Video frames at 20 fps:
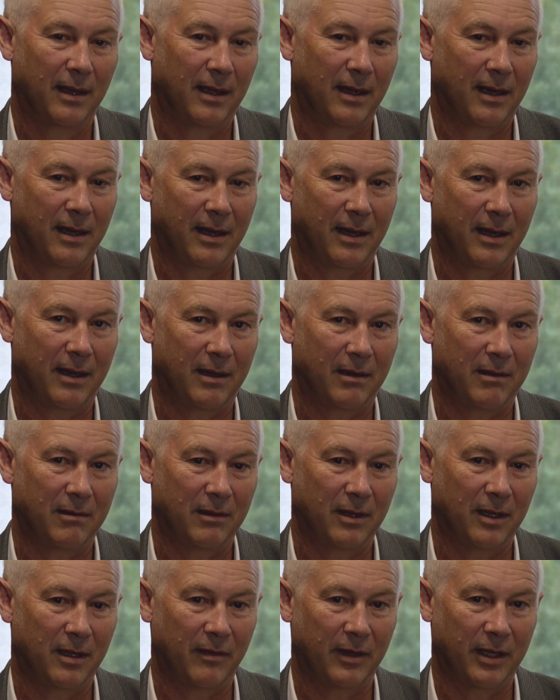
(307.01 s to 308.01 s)
how
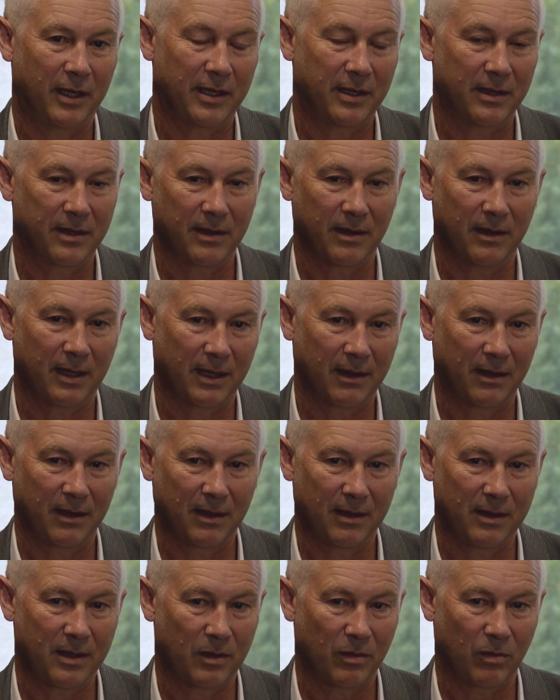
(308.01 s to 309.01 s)
innovations like
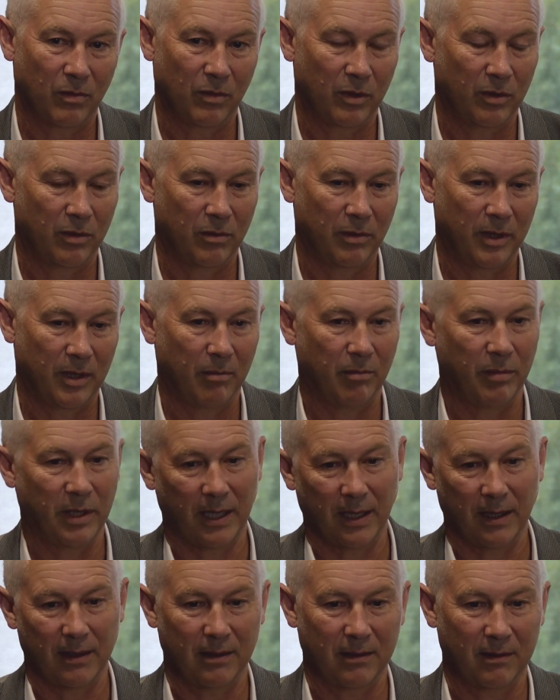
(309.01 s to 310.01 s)
this will
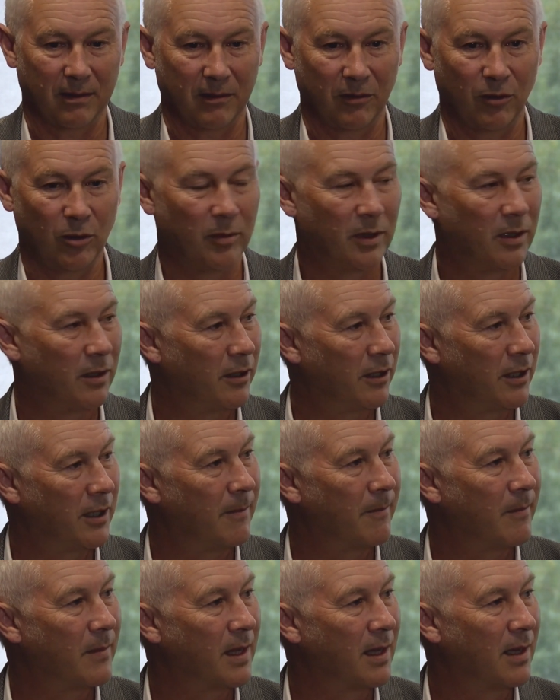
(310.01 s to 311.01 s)
impact human
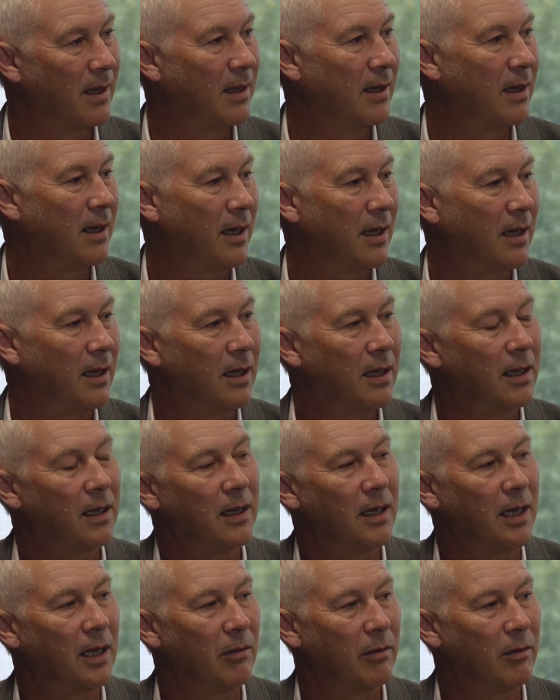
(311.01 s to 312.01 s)
learning, and then how